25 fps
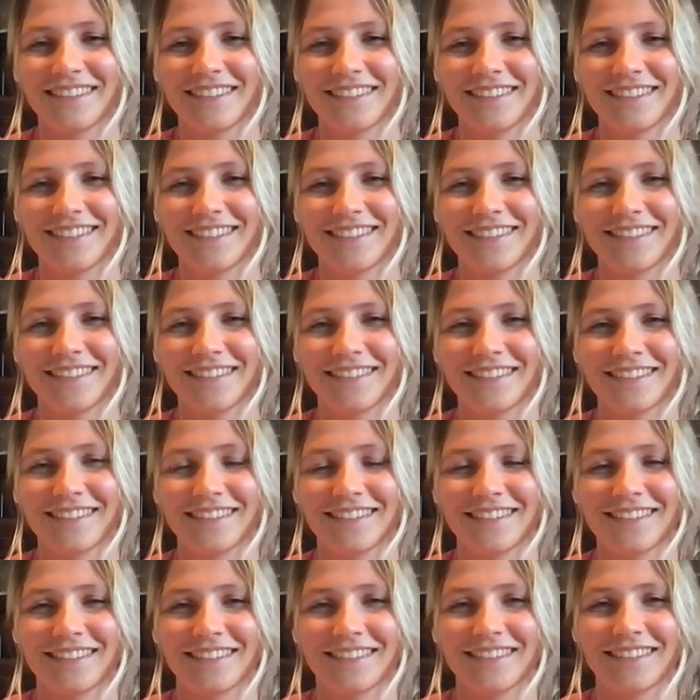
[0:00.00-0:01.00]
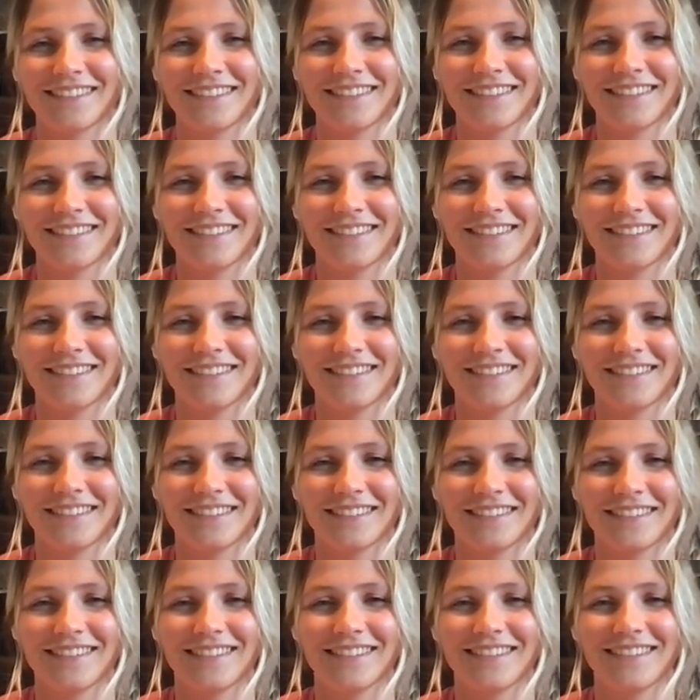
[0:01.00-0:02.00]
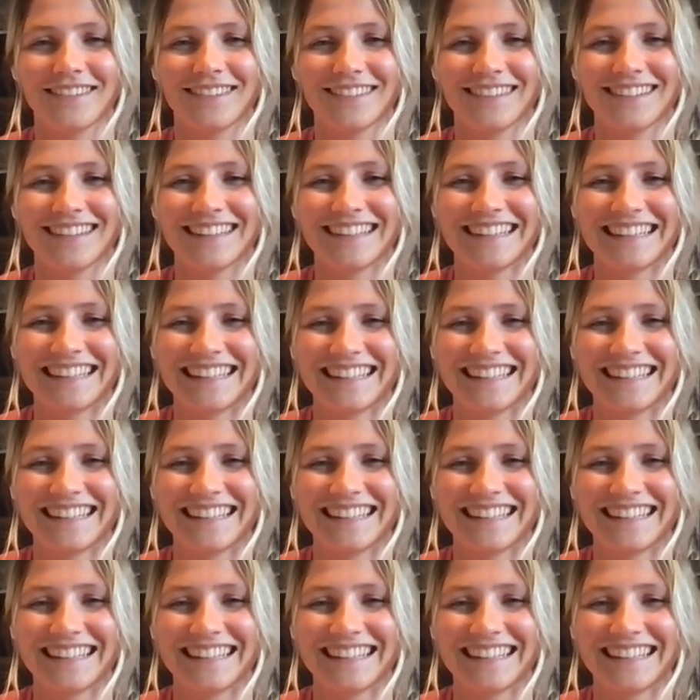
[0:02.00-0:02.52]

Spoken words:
The person shown says nothing.